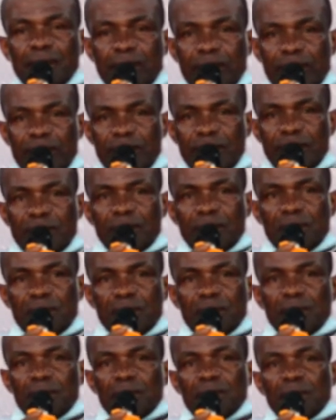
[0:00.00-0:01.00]
grace
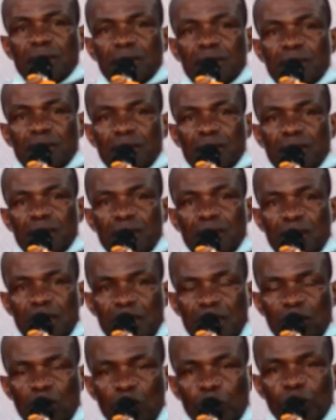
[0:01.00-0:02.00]

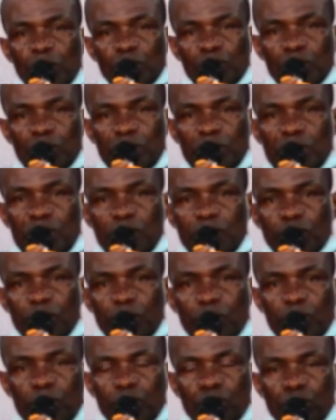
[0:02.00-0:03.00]
and opportunity
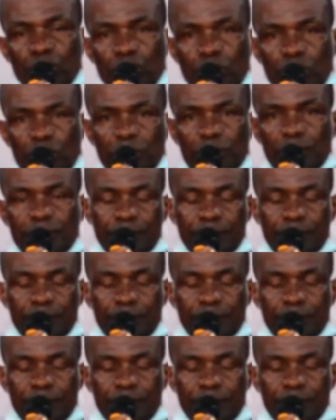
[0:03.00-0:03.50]
from the throne.